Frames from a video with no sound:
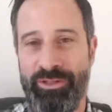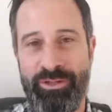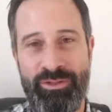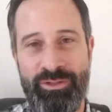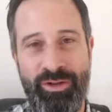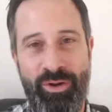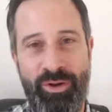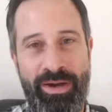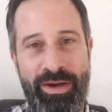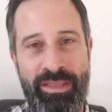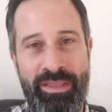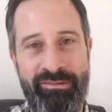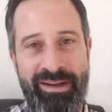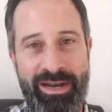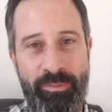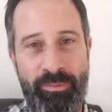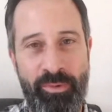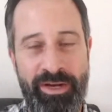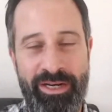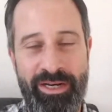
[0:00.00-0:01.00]
is not quite the right
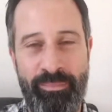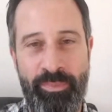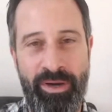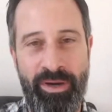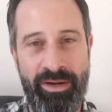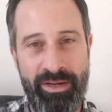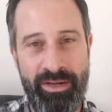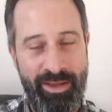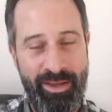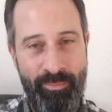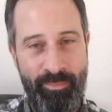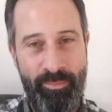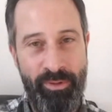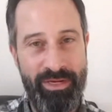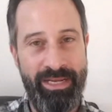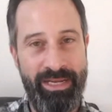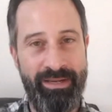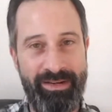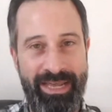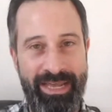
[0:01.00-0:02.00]
word, but call
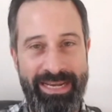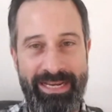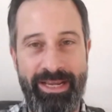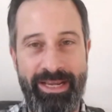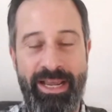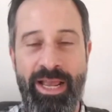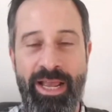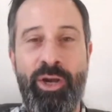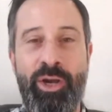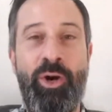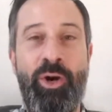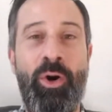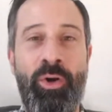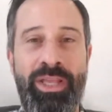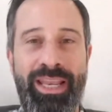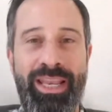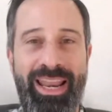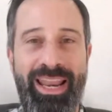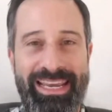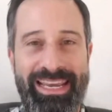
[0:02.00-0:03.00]
it
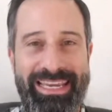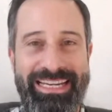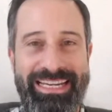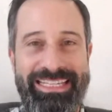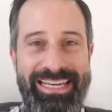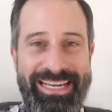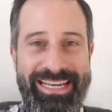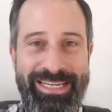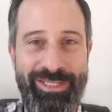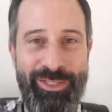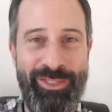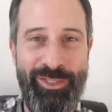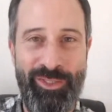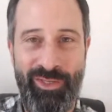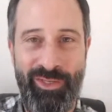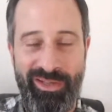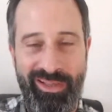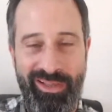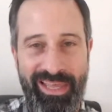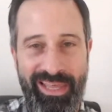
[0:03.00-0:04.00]
like it is
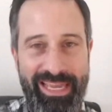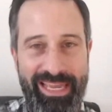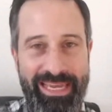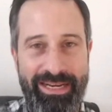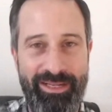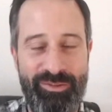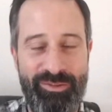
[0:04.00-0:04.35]
in as